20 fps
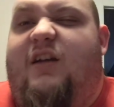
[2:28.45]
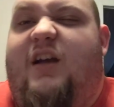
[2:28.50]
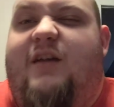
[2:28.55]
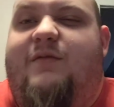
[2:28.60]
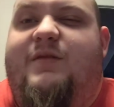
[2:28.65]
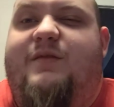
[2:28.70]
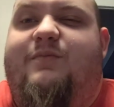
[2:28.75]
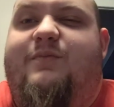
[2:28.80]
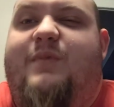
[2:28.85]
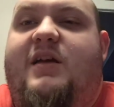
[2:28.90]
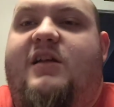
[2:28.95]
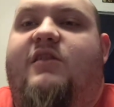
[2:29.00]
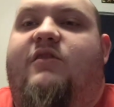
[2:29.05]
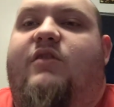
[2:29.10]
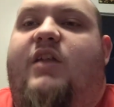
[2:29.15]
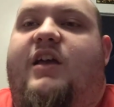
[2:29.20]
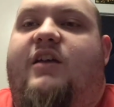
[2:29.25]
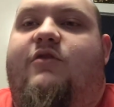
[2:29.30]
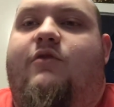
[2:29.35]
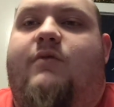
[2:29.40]
I've spent
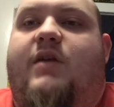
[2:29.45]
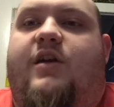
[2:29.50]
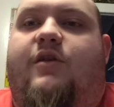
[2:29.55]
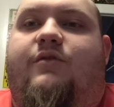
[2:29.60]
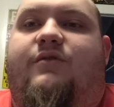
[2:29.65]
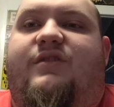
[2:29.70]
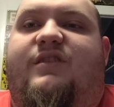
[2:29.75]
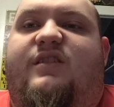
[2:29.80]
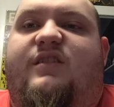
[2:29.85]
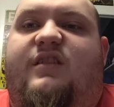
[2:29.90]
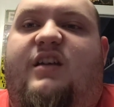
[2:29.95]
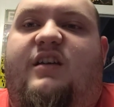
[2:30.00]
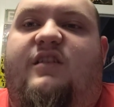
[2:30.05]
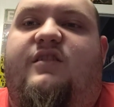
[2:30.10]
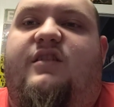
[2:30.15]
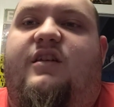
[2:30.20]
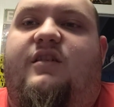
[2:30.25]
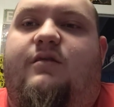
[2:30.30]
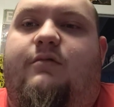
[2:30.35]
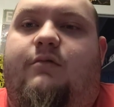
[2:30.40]
around
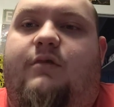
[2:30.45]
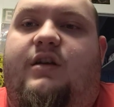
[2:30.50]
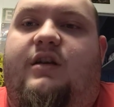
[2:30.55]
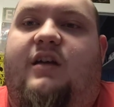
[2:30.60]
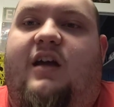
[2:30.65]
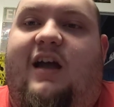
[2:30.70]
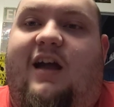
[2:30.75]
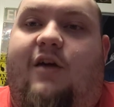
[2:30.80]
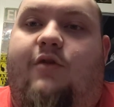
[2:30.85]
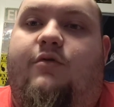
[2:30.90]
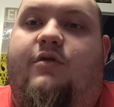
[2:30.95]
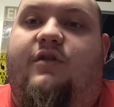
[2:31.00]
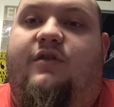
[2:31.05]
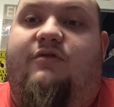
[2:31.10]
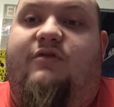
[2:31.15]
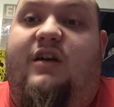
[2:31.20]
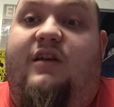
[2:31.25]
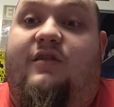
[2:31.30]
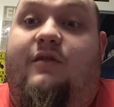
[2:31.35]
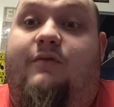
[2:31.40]
63
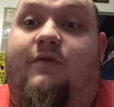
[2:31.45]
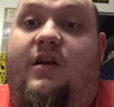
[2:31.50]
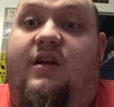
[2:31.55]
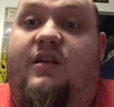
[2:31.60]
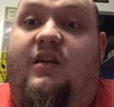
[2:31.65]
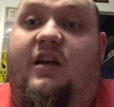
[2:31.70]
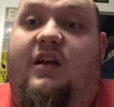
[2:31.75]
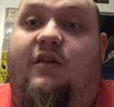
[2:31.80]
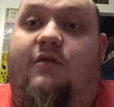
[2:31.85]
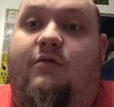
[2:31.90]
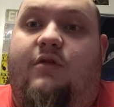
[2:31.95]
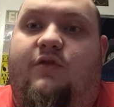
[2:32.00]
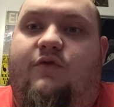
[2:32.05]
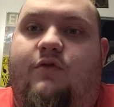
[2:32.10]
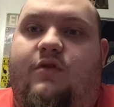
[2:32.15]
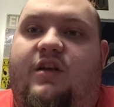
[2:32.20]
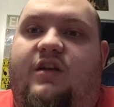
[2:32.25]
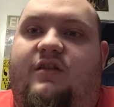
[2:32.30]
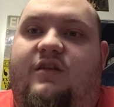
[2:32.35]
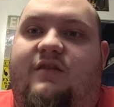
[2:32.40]
hours as of right now
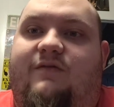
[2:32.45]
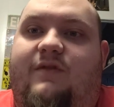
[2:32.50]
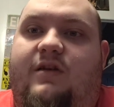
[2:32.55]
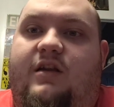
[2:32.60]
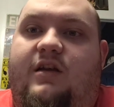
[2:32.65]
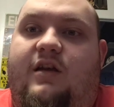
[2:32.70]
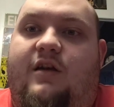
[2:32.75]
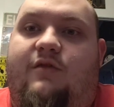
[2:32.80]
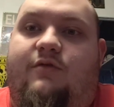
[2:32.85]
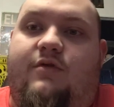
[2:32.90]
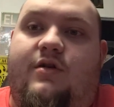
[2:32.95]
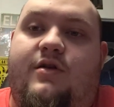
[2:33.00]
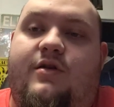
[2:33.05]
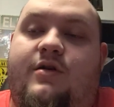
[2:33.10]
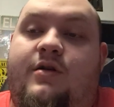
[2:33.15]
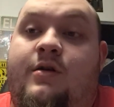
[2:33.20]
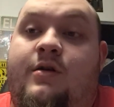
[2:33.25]
recording this video,